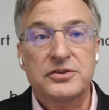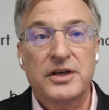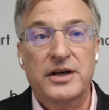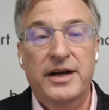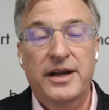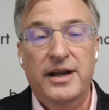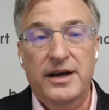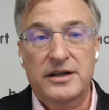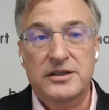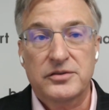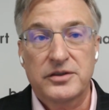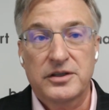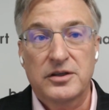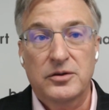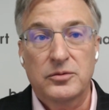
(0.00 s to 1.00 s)
side
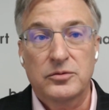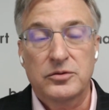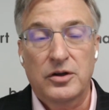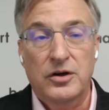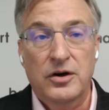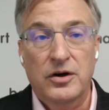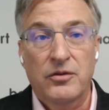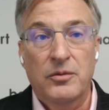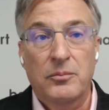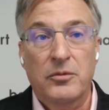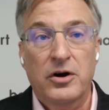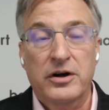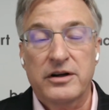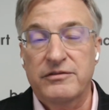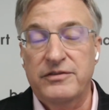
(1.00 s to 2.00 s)
actually go long the
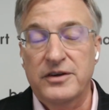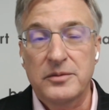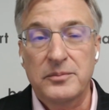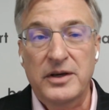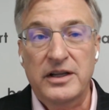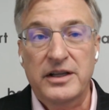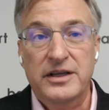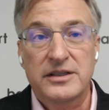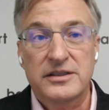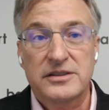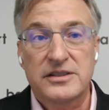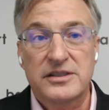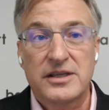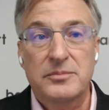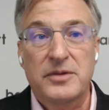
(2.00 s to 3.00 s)
market? Fundamentally, it
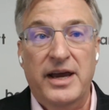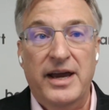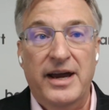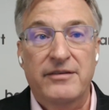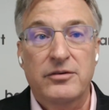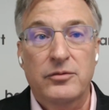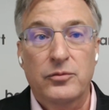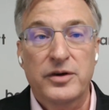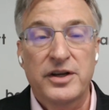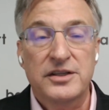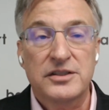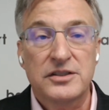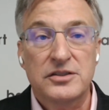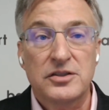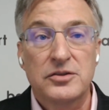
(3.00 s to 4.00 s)
doesn't seem to have a
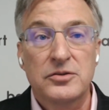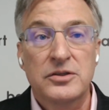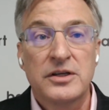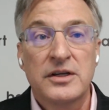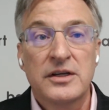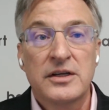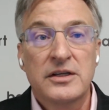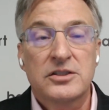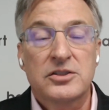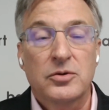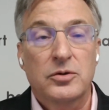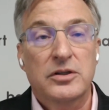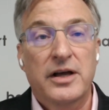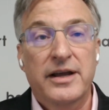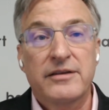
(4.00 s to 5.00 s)
reason to.
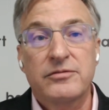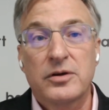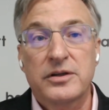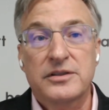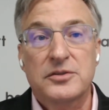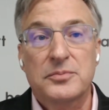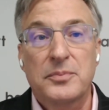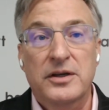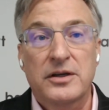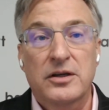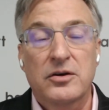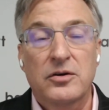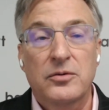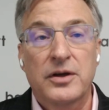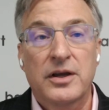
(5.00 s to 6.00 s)
So a lot of what's
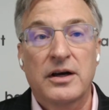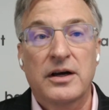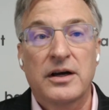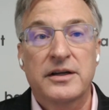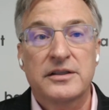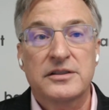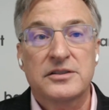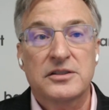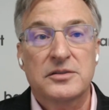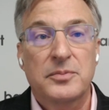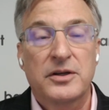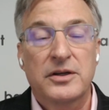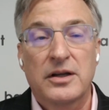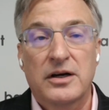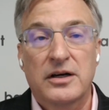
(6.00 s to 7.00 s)
been going on has just
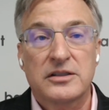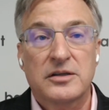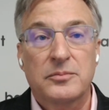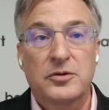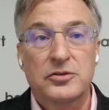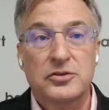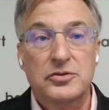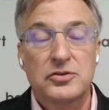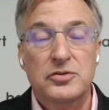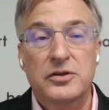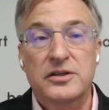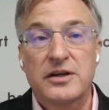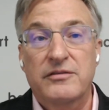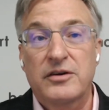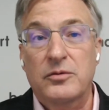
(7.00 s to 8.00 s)
been non-commercial
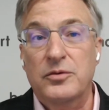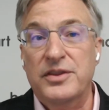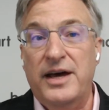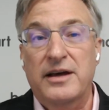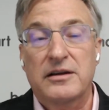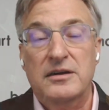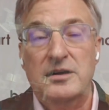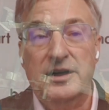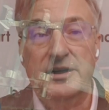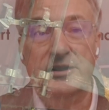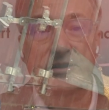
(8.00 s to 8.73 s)
short covering without a lot of